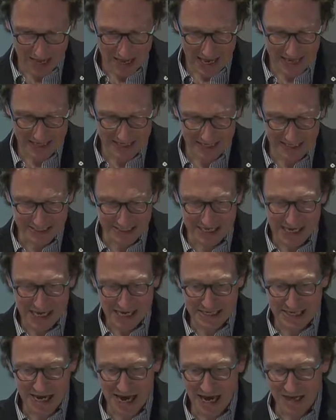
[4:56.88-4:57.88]
In these
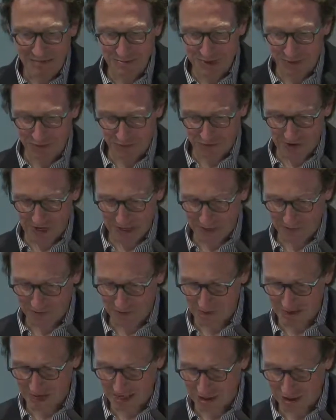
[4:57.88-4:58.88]
times of
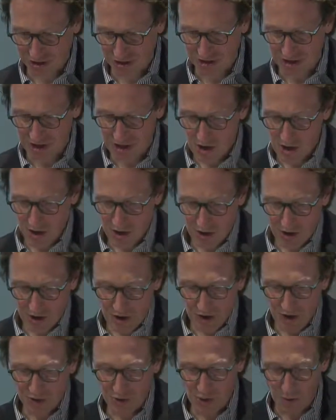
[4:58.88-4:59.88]
transformation,
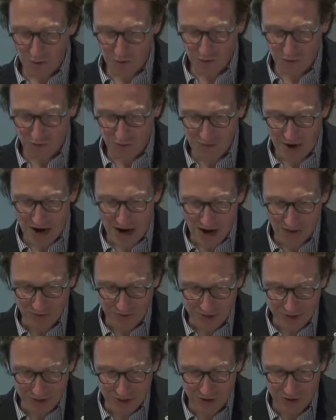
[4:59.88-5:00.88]
Your
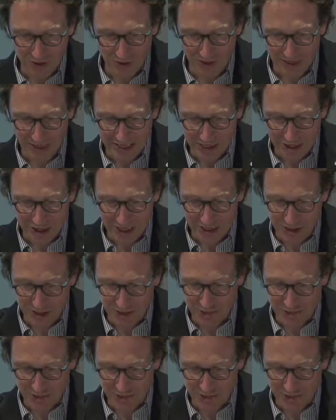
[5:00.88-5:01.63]
profound knowledge as